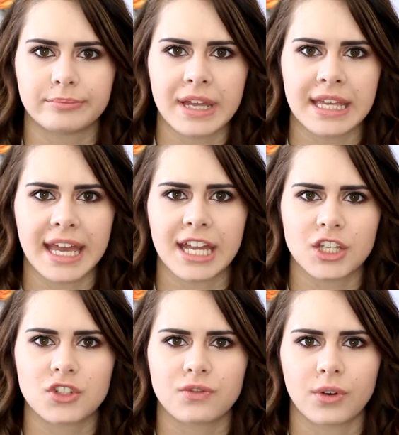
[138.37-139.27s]

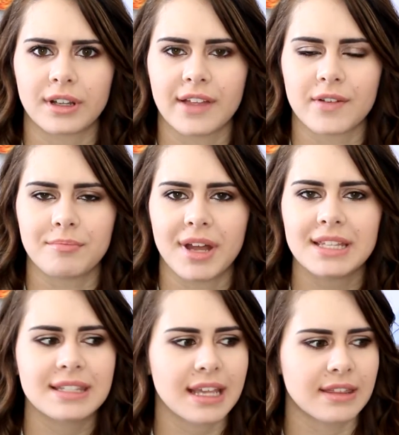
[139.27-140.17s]
engaged for 11
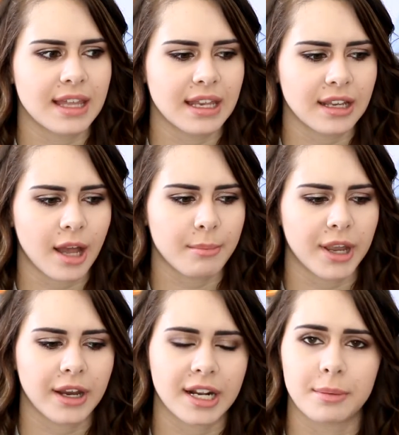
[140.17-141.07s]
months and then got
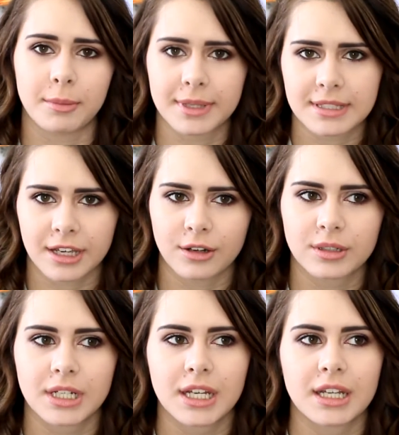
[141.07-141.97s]
married a couple months ago.
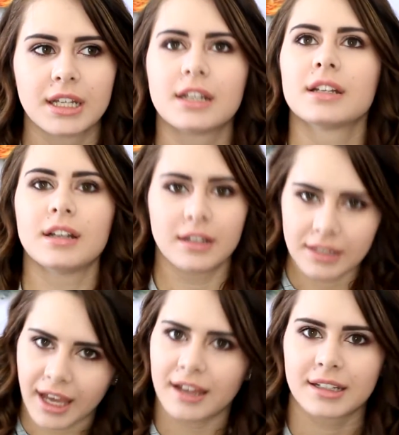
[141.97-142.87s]

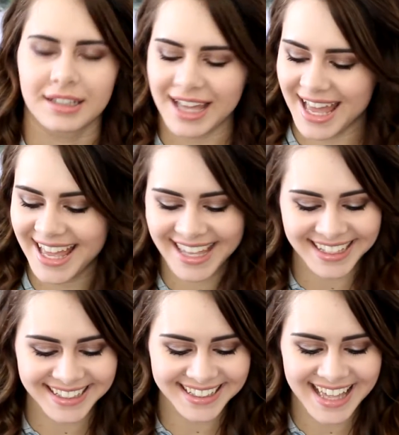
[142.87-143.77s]
Yeah.
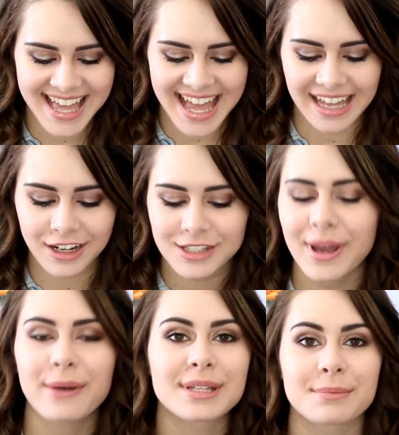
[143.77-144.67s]
And also,
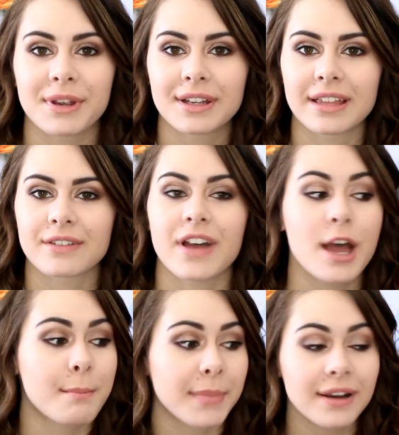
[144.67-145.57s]
how is married life?
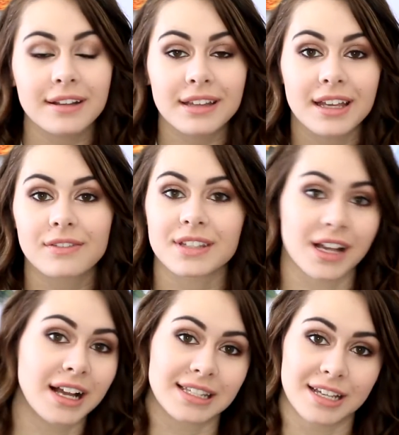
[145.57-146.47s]
Married life is
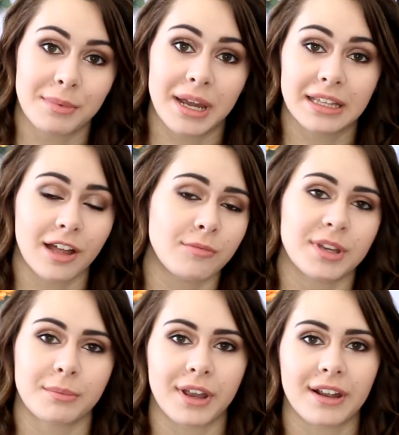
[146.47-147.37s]
awesome. I love
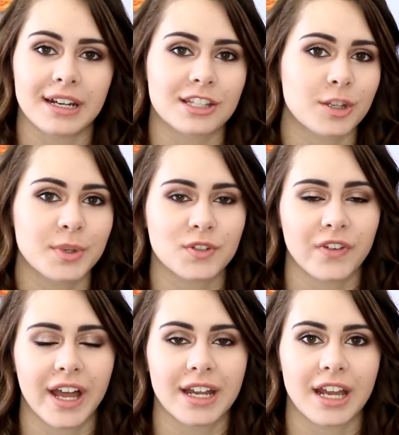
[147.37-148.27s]
being married. It's so much
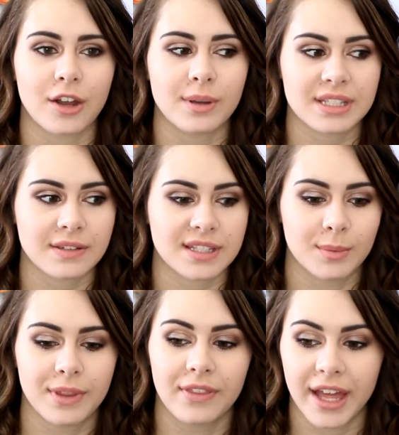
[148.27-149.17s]
fun. I always have
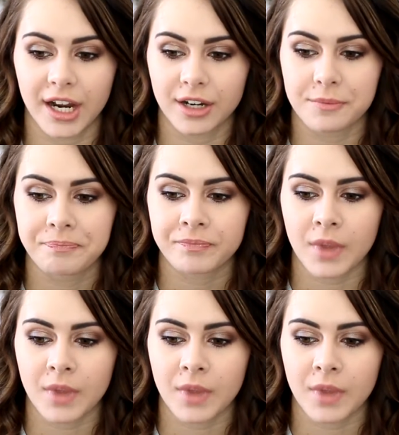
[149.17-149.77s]
someone there